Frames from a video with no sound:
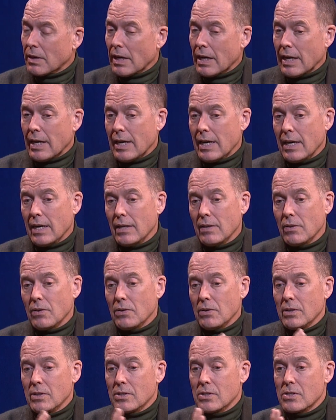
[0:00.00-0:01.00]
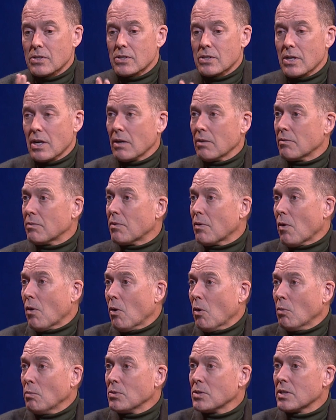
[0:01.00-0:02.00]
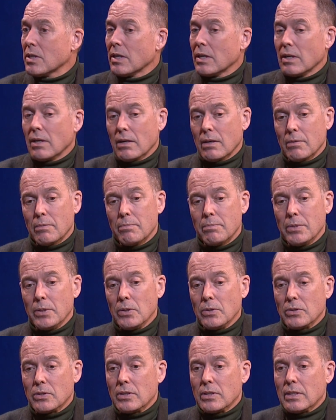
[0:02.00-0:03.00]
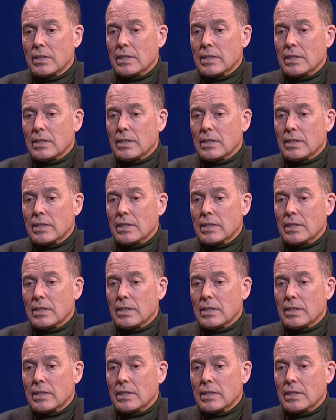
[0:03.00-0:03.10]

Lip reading: And there are a set of homes that are built,